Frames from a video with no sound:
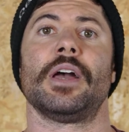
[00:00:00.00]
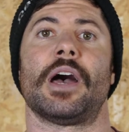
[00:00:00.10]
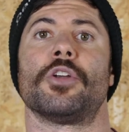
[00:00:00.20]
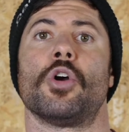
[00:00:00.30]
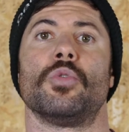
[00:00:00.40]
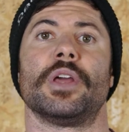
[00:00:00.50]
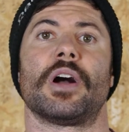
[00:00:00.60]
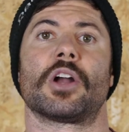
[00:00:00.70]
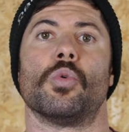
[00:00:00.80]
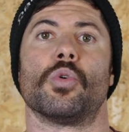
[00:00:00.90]
and hone in
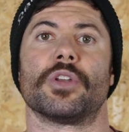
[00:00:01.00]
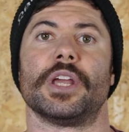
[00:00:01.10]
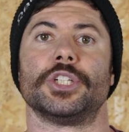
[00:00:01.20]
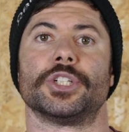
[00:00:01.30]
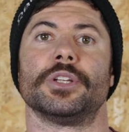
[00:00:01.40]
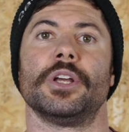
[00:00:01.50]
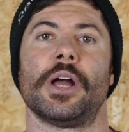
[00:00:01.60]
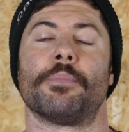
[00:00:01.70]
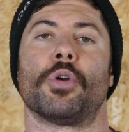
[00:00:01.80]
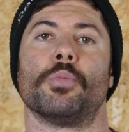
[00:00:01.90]
our coordination
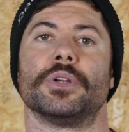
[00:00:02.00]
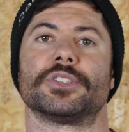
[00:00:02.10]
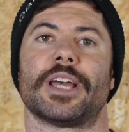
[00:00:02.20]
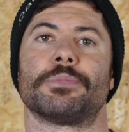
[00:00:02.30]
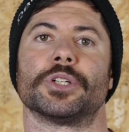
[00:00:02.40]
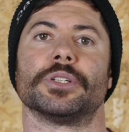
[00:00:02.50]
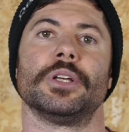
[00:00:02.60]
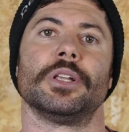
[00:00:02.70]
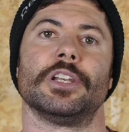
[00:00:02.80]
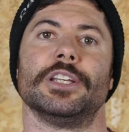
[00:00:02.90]
and proprioception
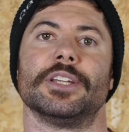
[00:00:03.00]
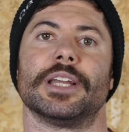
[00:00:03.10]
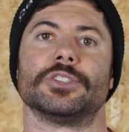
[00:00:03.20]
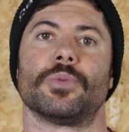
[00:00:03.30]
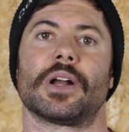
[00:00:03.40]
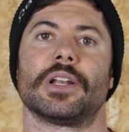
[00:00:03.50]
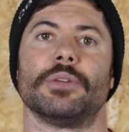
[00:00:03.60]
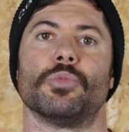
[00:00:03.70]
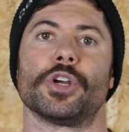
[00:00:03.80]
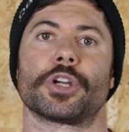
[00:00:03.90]
leading into our
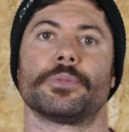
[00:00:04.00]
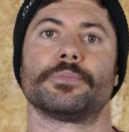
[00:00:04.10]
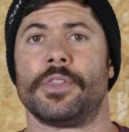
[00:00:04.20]
clean work.